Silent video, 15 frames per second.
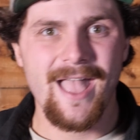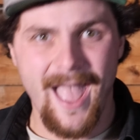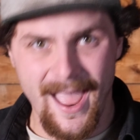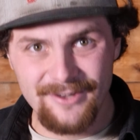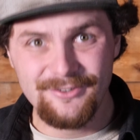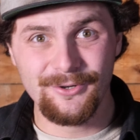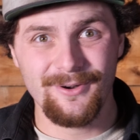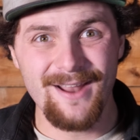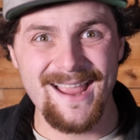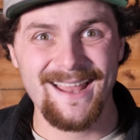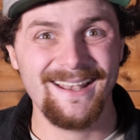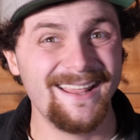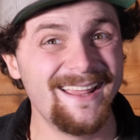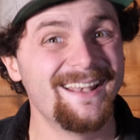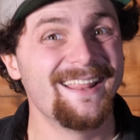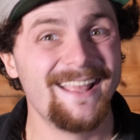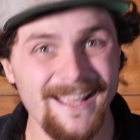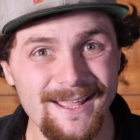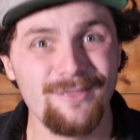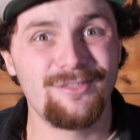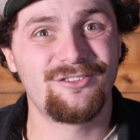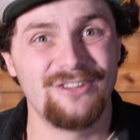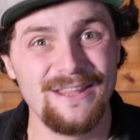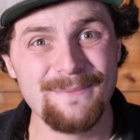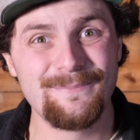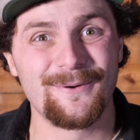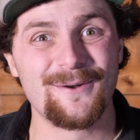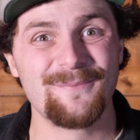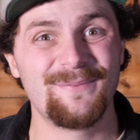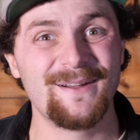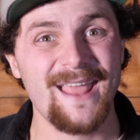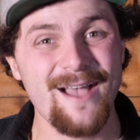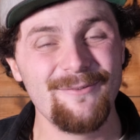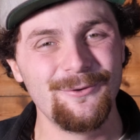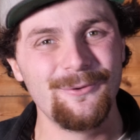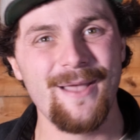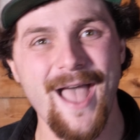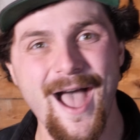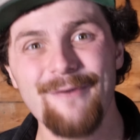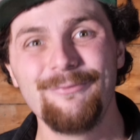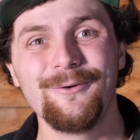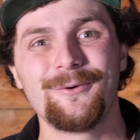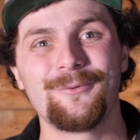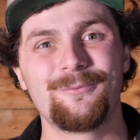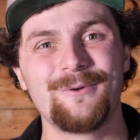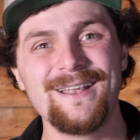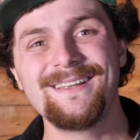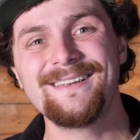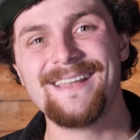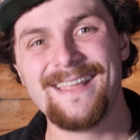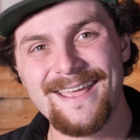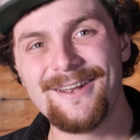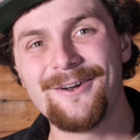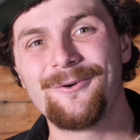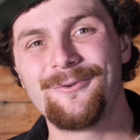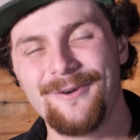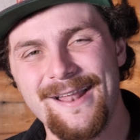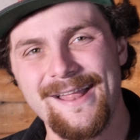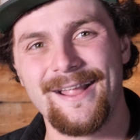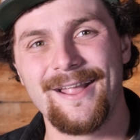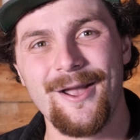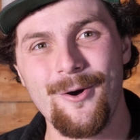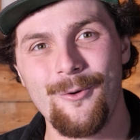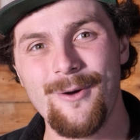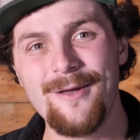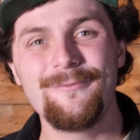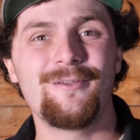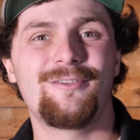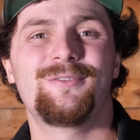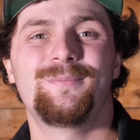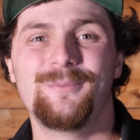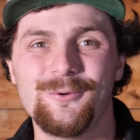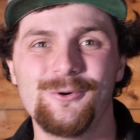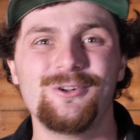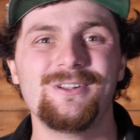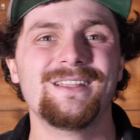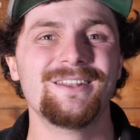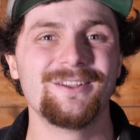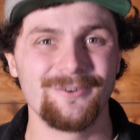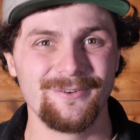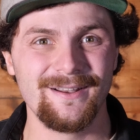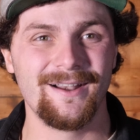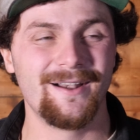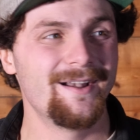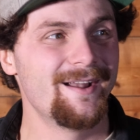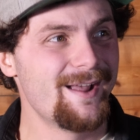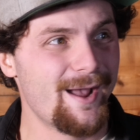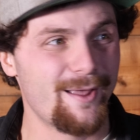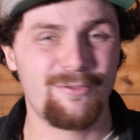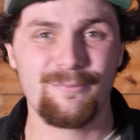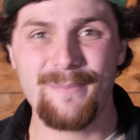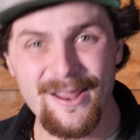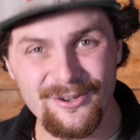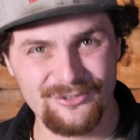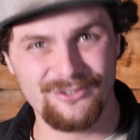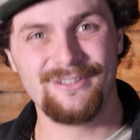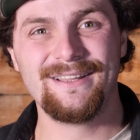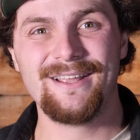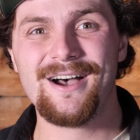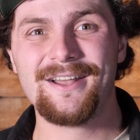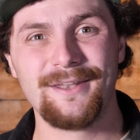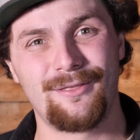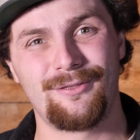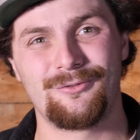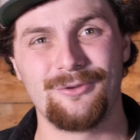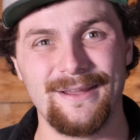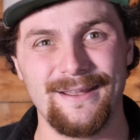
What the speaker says: And you're right, it is cheaper, but have you ever ridden in a rig with a spool in the rear? Especially on the street.